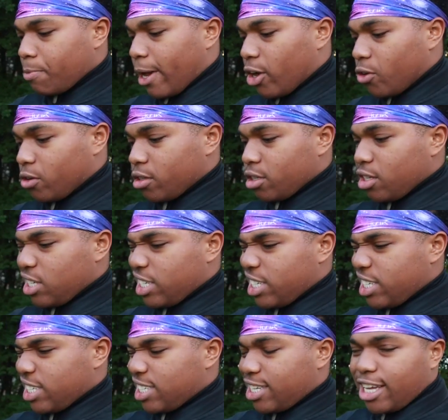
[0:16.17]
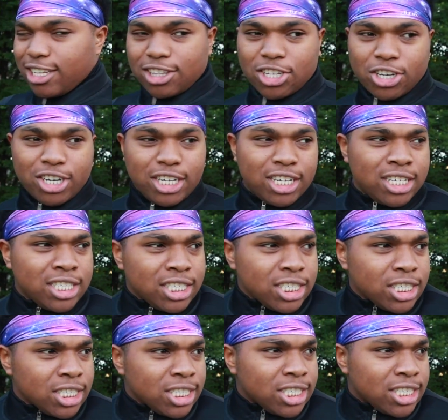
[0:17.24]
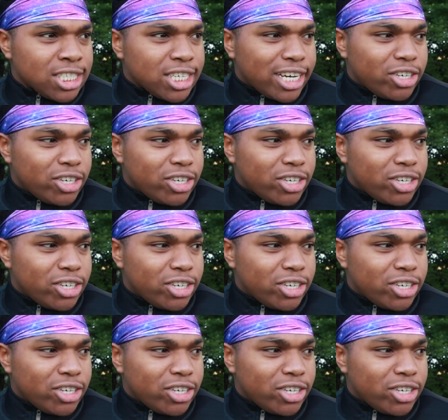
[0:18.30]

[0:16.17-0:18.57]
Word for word: about 10.30.